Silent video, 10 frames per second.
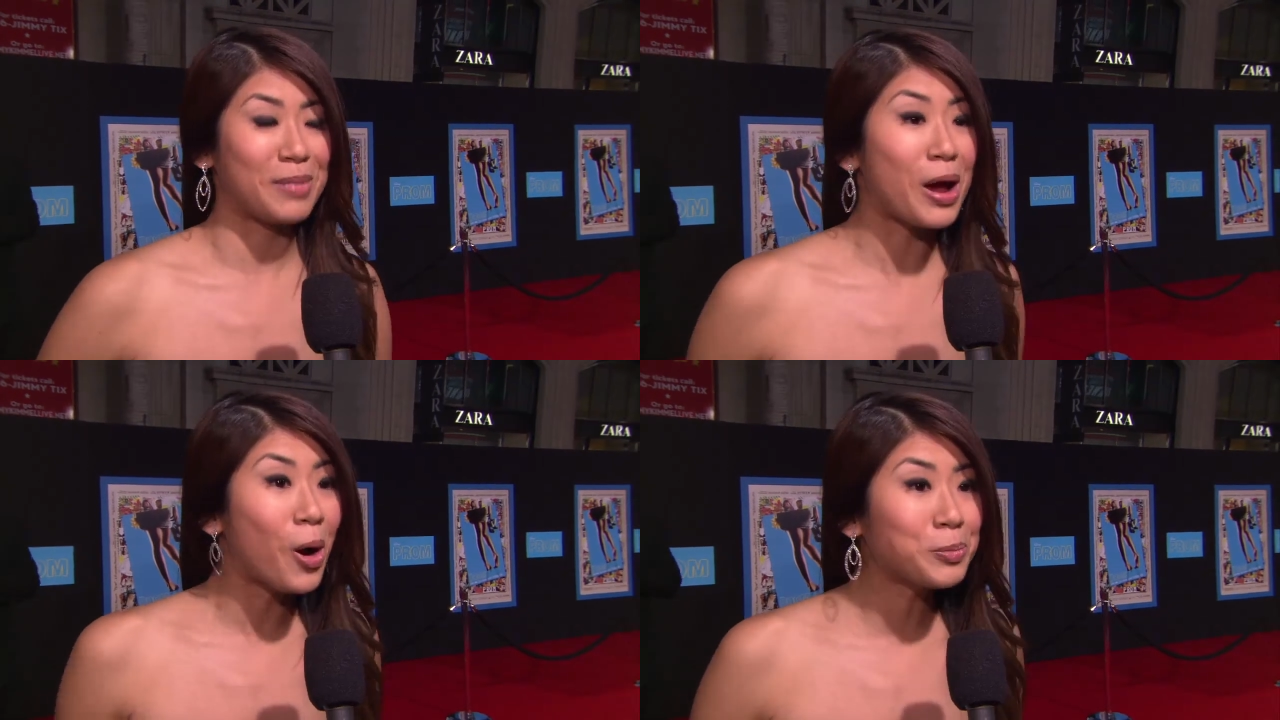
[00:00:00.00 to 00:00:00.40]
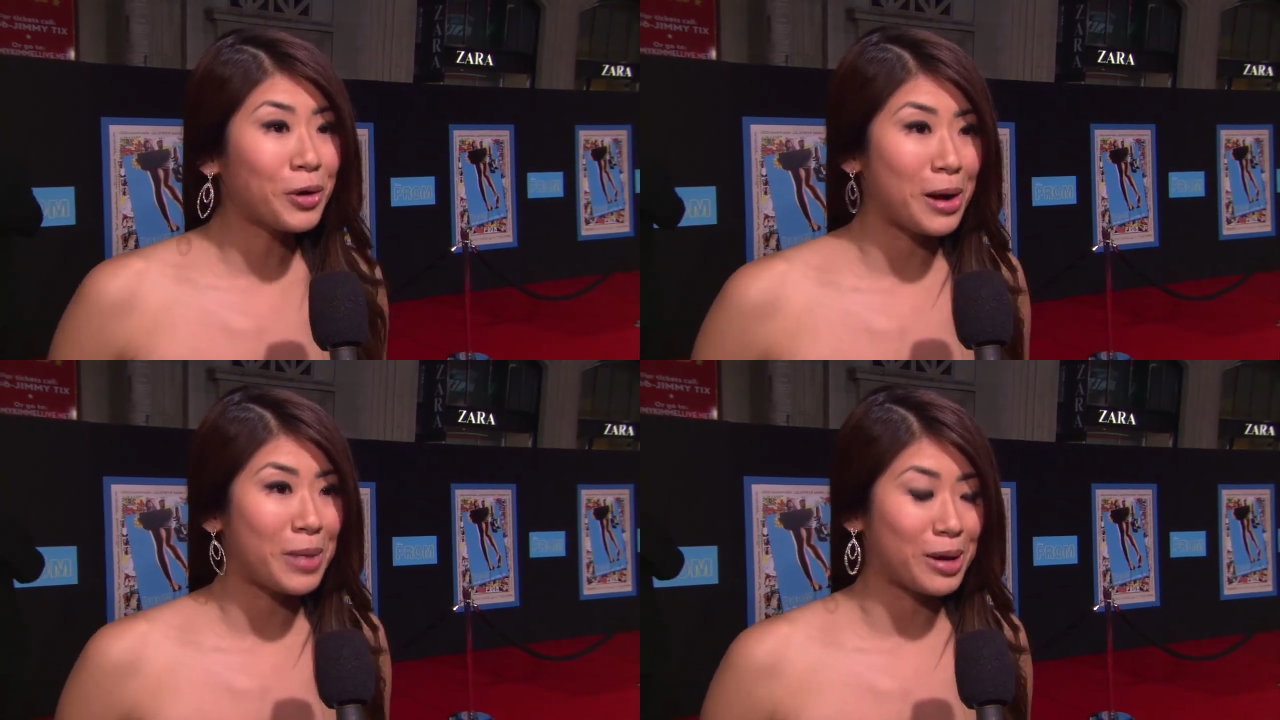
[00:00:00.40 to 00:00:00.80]
My own
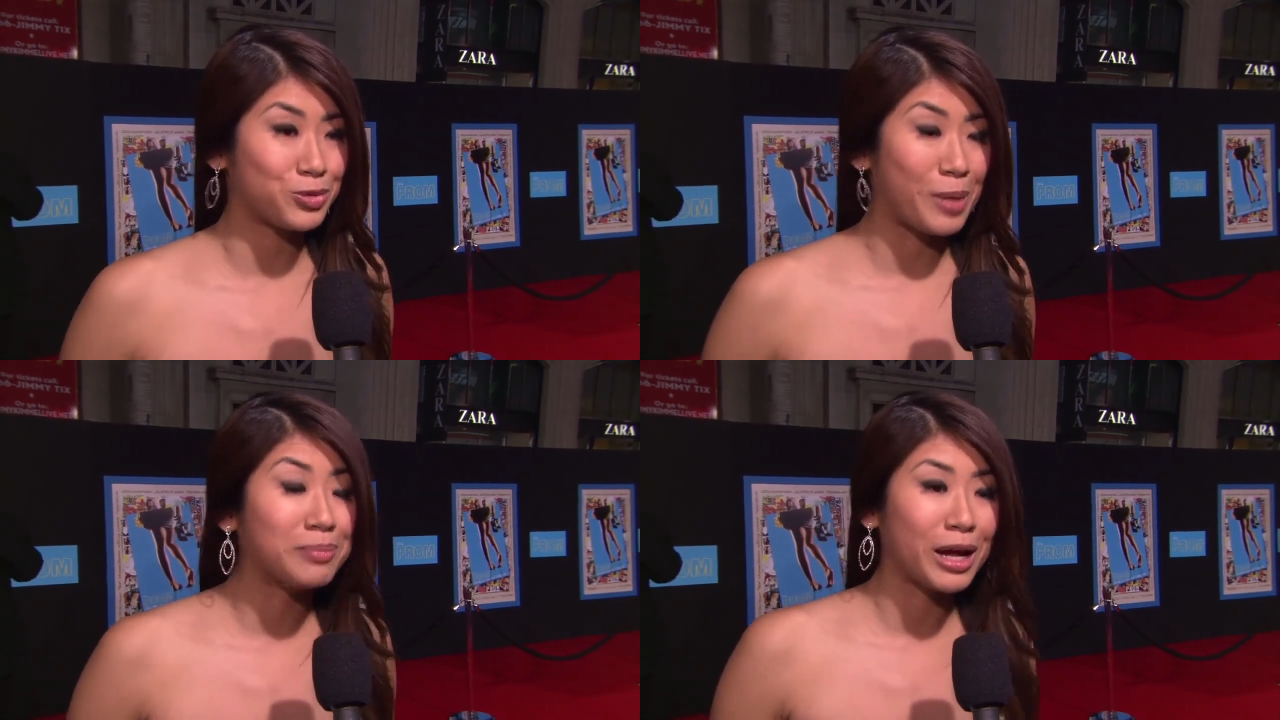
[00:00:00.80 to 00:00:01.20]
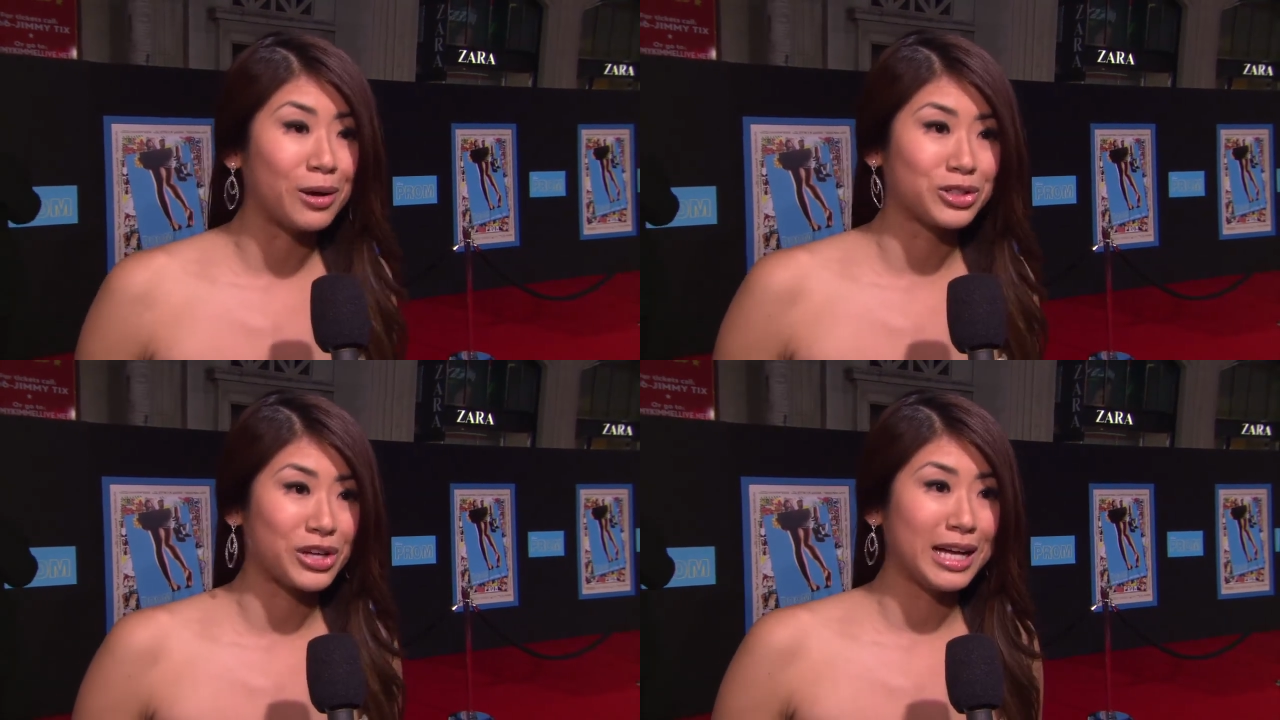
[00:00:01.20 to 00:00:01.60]
prom, I made my
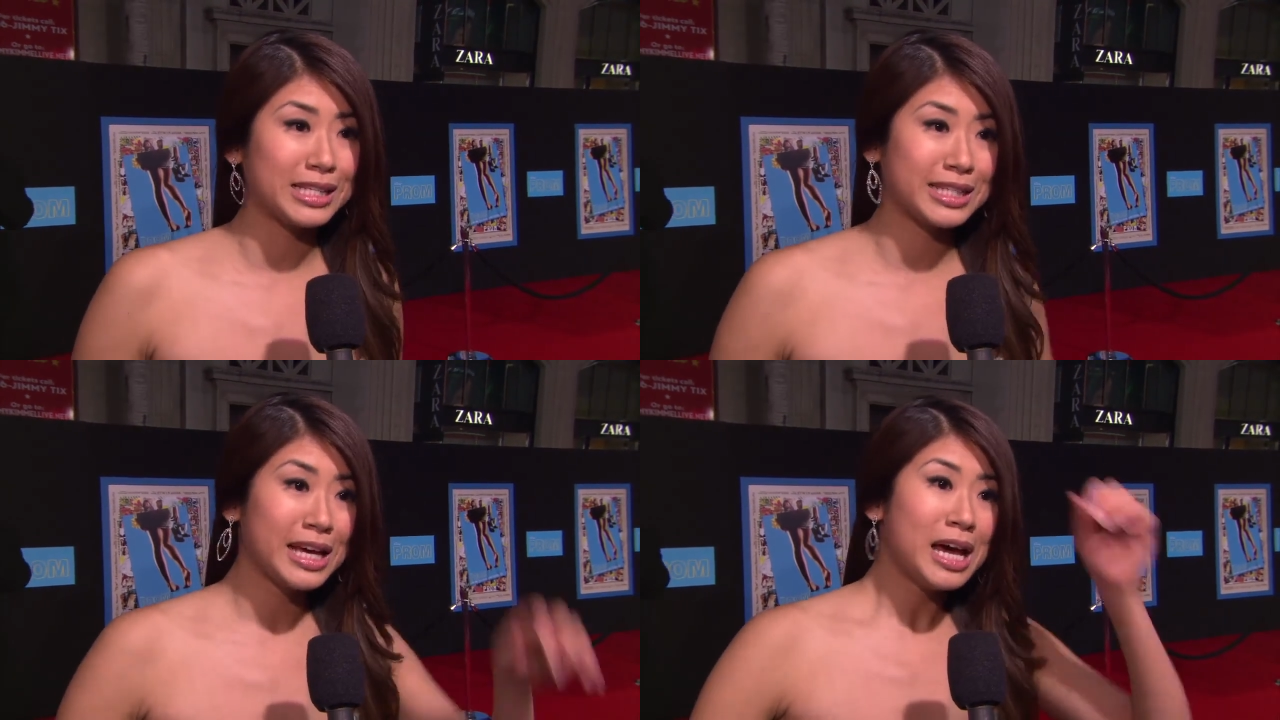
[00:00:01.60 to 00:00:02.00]
own dress,